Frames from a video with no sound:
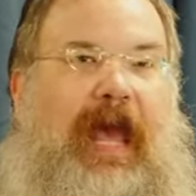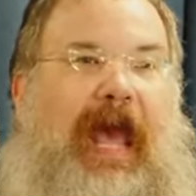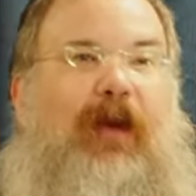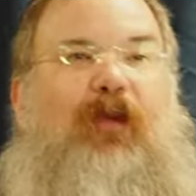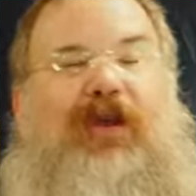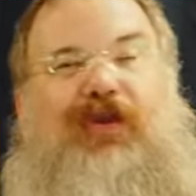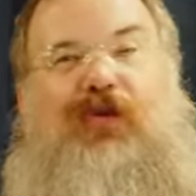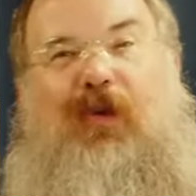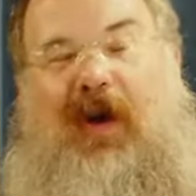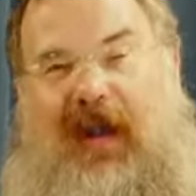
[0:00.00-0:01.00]
and when you
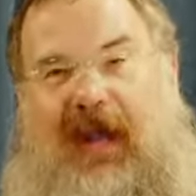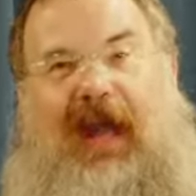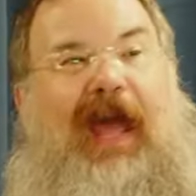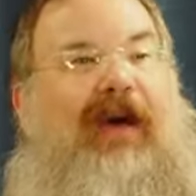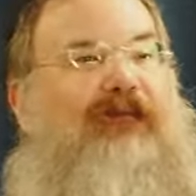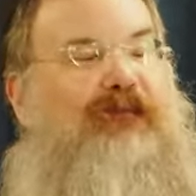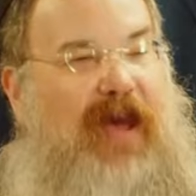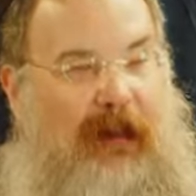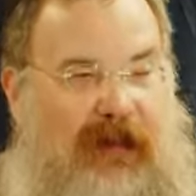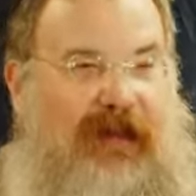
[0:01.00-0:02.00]
want to have
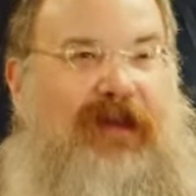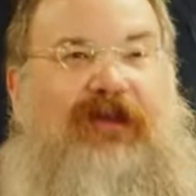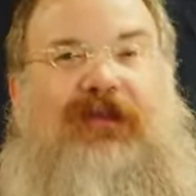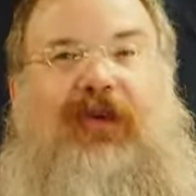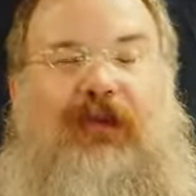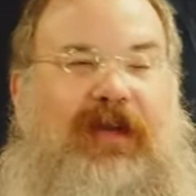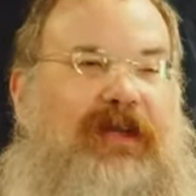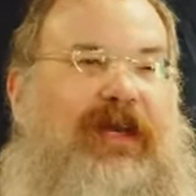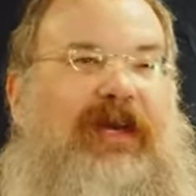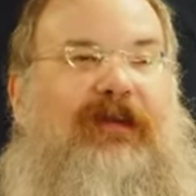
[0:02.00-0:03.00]
memories to
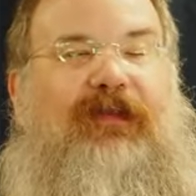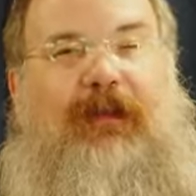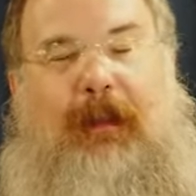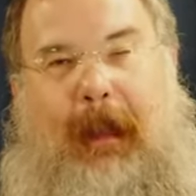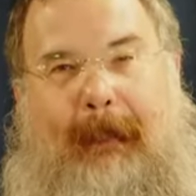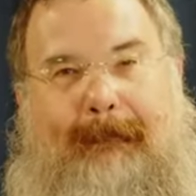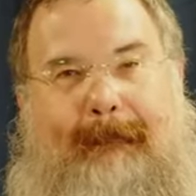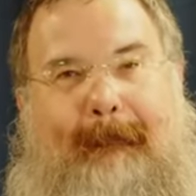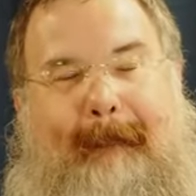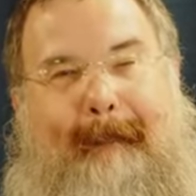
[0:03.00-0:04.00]
relive,
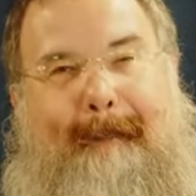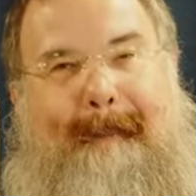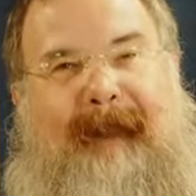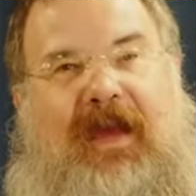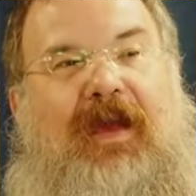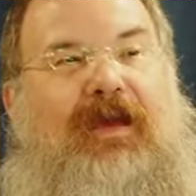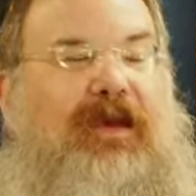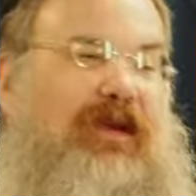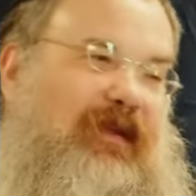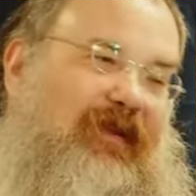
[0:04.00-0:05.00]
you're
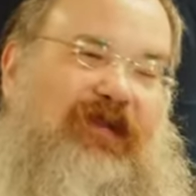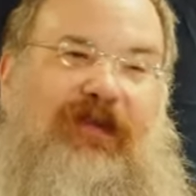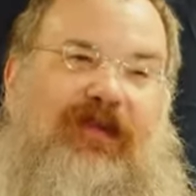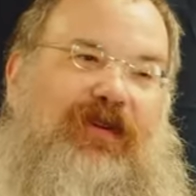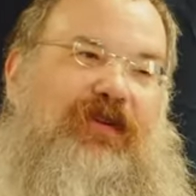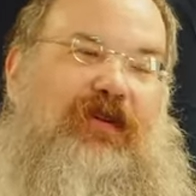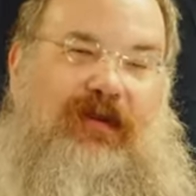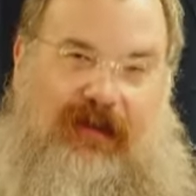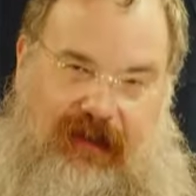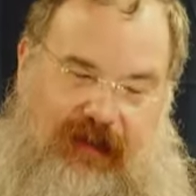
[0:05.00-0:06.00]
going to listen to
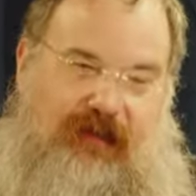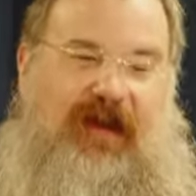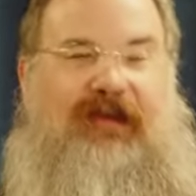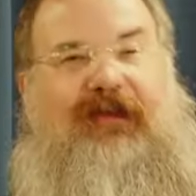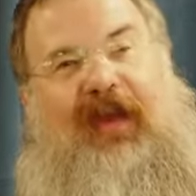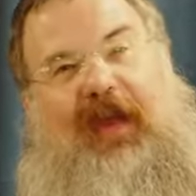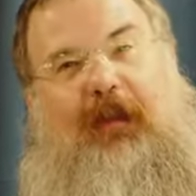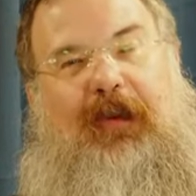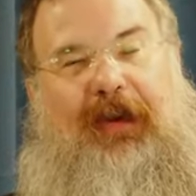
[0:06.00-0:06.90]
your, your mixtape.